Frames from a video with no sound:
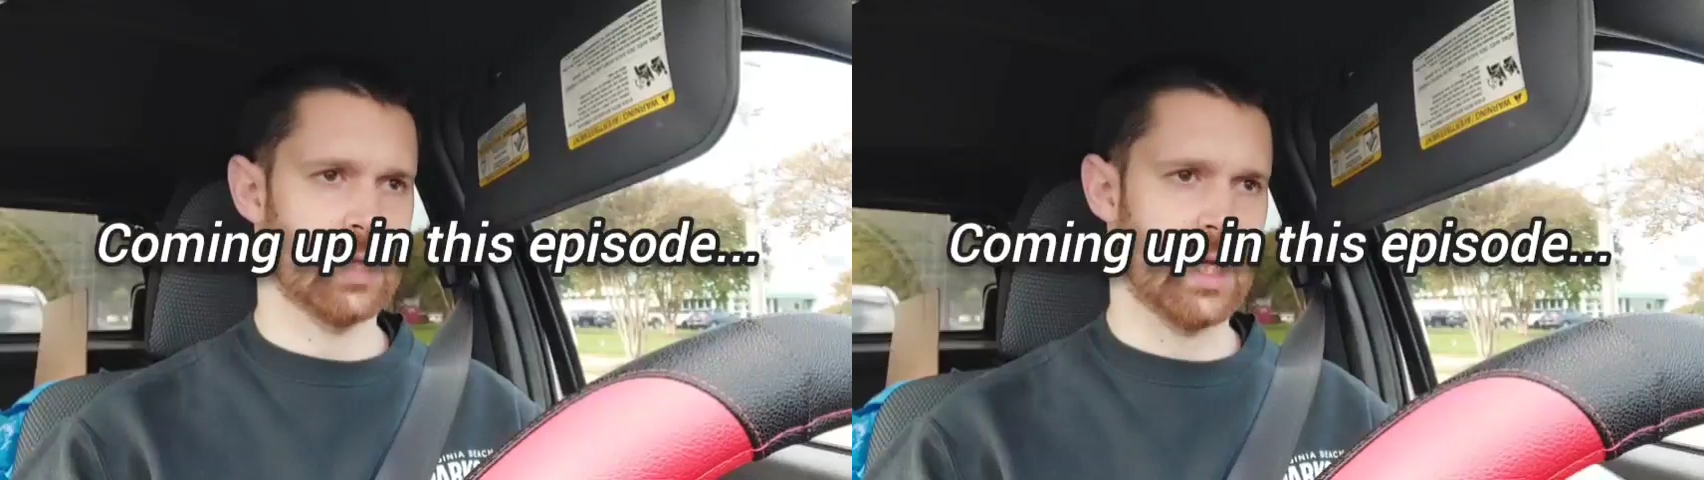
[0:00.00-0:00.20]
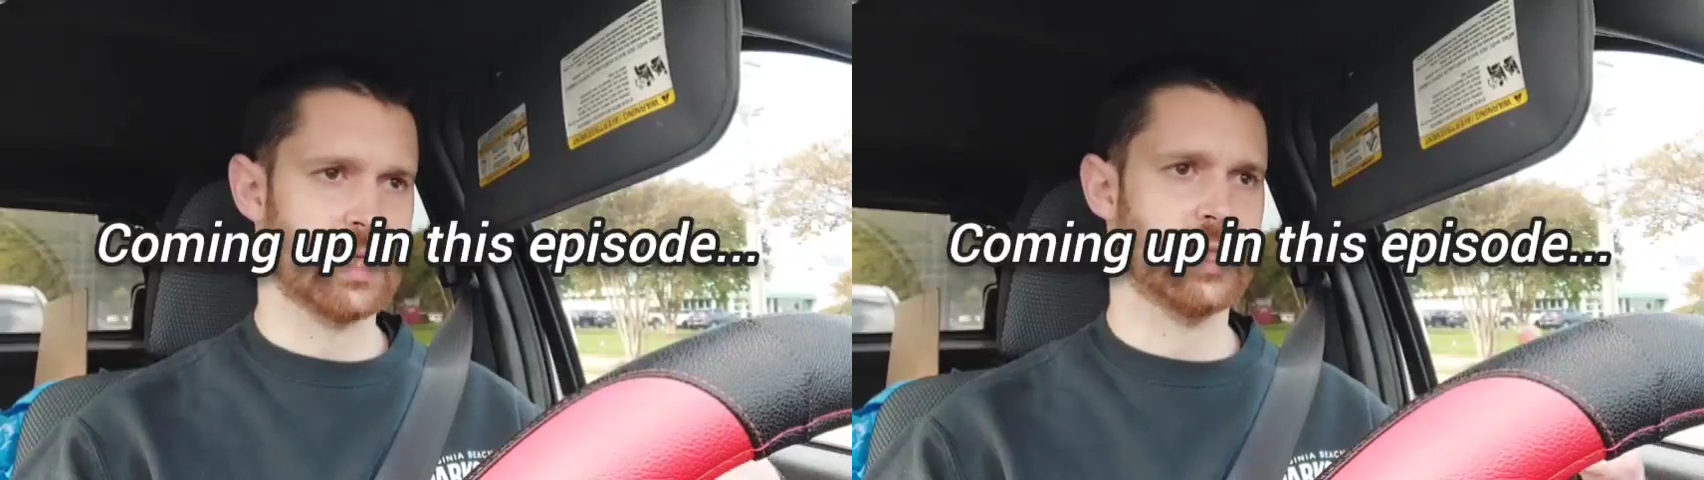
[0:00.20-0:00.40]

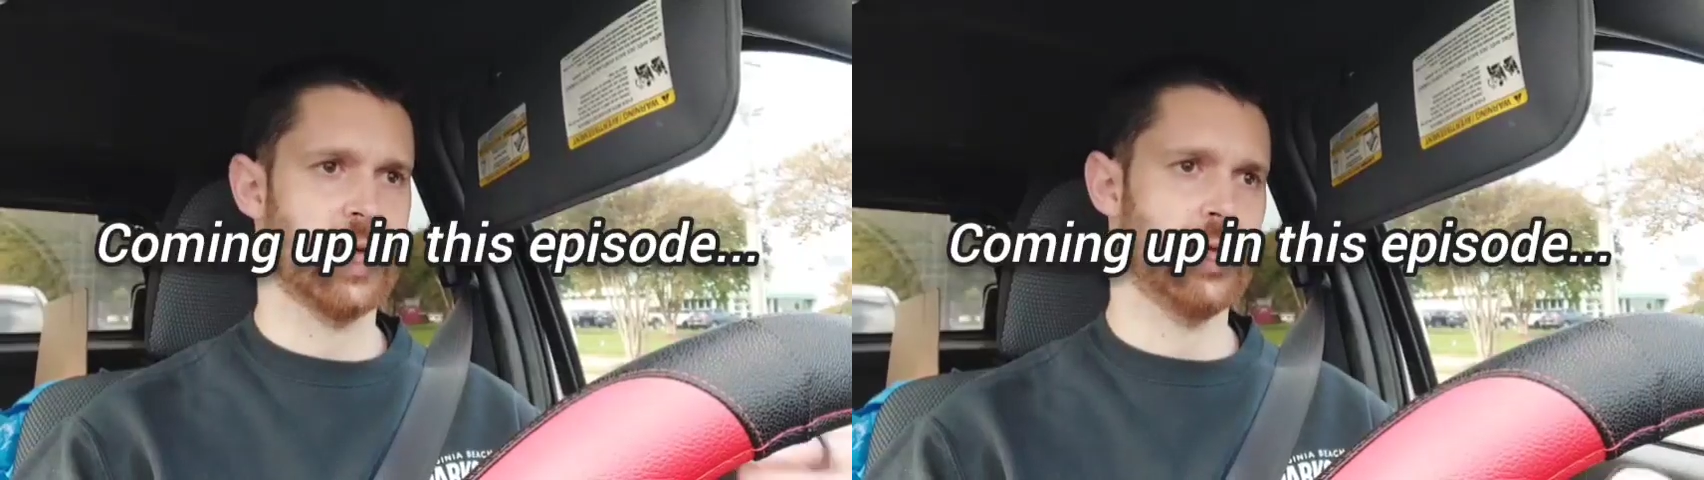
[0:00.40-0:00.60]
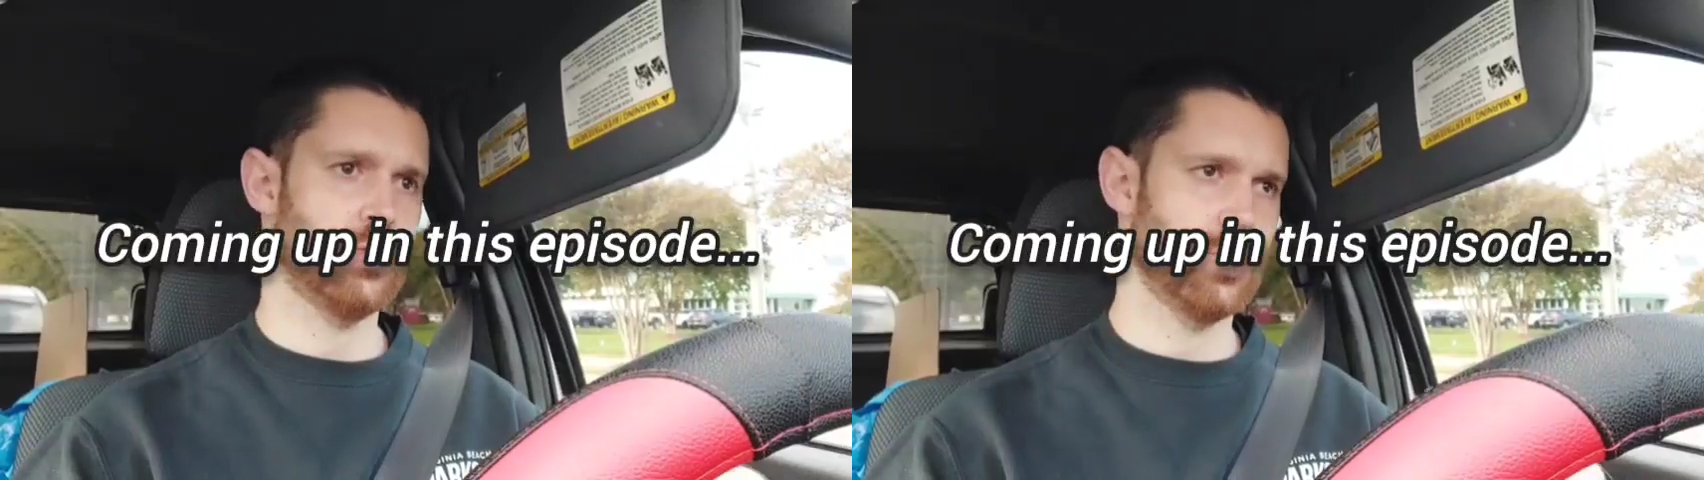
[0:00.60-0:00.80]
the next
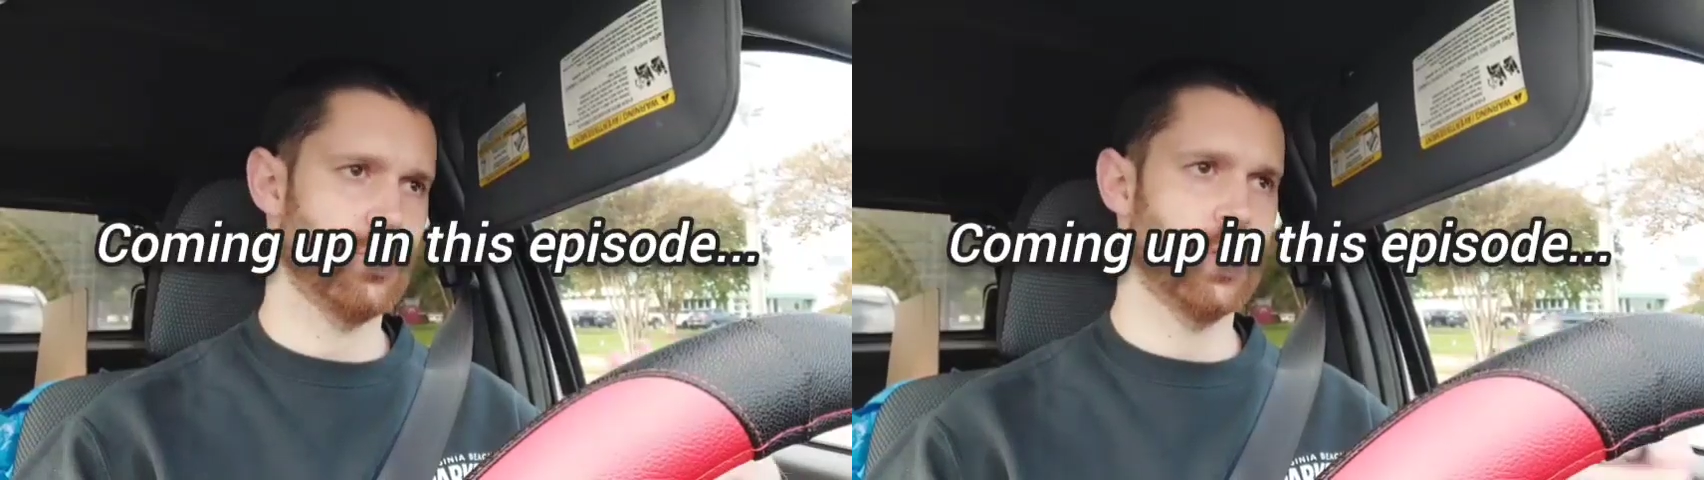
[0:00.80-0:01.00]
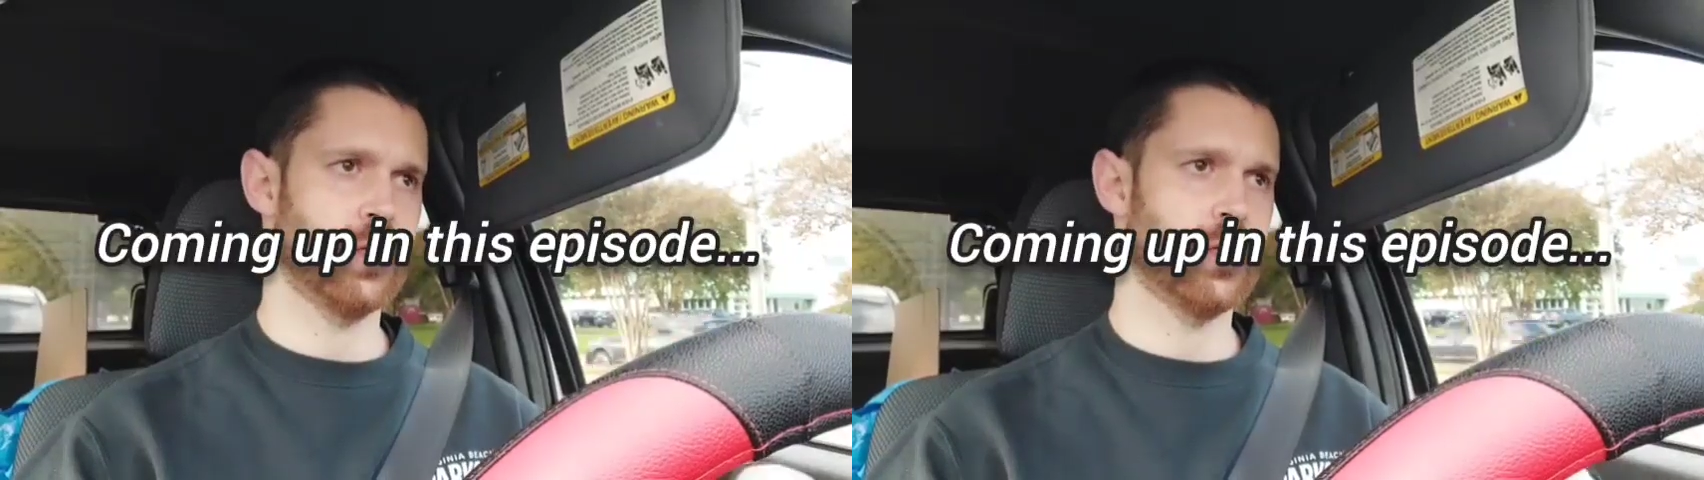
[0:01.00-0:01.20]
day you do it,